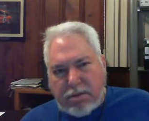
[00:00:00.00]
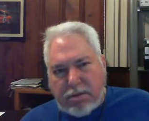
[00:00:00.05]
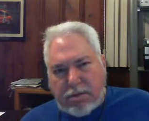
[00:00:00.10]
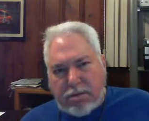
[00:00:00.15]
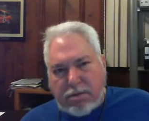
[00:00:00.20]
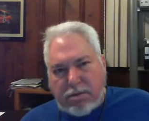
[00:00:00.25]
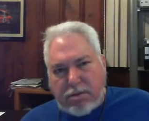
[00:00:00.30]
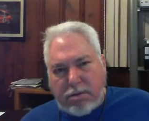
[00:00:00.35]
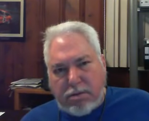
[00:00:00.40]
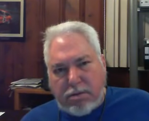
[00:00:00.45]

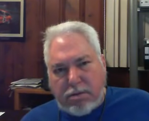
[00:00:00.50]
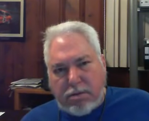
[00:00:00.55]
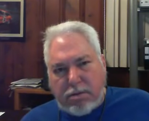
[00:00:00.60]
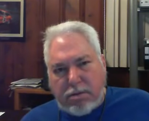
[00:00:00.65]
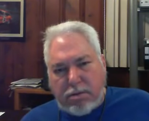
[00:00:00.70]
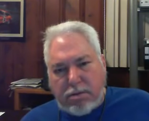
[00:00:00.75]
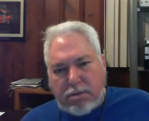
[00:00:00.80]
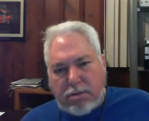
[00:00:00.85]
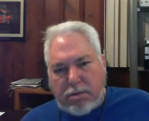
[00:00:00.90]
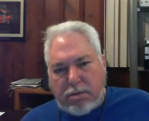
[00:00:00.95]

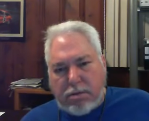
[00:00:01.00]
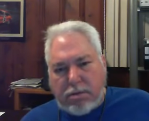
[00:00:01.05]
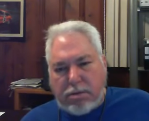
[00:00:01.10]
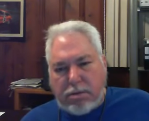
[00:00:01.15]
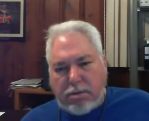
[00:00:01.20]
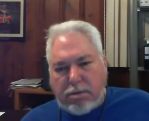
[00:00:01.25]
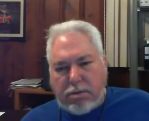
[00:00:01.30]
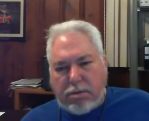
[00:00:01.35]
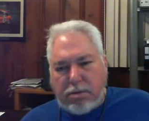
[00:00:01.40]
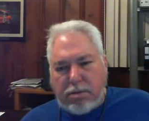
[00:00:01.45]

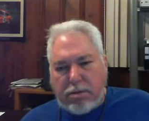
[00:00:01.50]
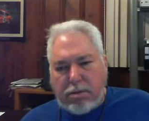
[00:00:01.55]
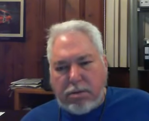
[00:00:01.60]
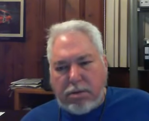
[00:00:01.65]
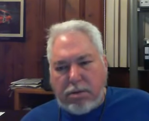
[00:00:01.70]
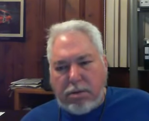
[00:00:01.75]
(silence)